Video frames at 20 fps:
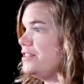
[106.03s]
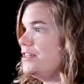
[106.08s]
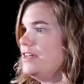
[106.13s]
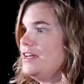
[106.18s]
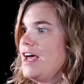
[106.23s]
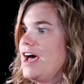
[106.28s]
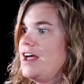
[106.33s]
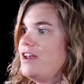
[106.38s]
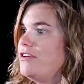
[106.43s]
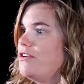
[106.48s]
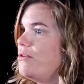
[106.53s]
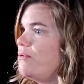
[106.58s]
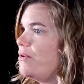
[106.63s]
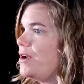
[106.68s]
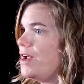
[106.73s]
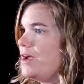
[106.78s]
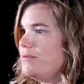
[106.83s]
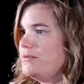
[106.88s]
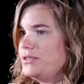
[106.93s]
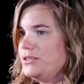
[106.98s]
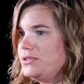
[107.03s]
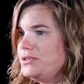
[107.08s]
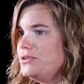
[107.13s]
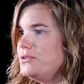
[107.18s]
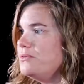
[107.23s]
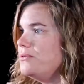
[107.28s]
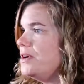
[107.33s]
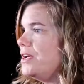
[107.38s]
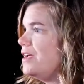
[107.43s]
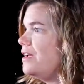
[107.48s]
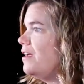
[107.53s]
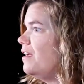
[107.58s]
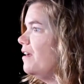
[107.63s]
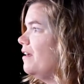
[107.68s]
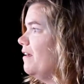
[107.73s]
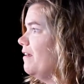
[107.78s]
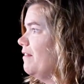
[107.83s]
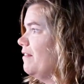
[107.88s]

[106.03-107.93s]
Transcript: did not know what I was doing,